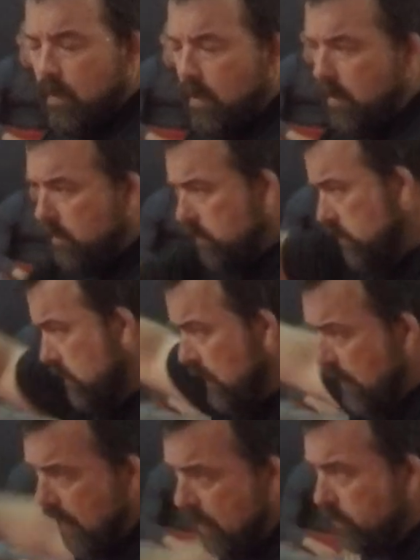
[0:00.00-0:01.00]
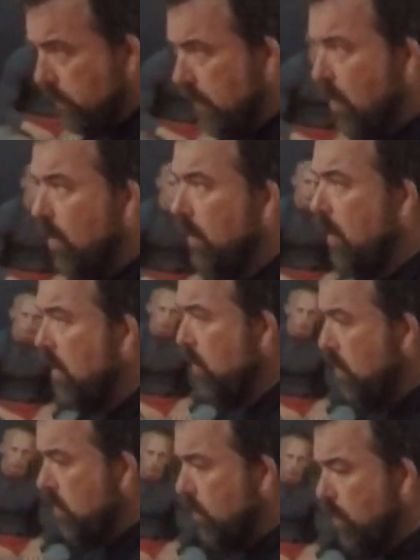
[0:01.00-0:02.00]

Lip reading: well, and as we go along,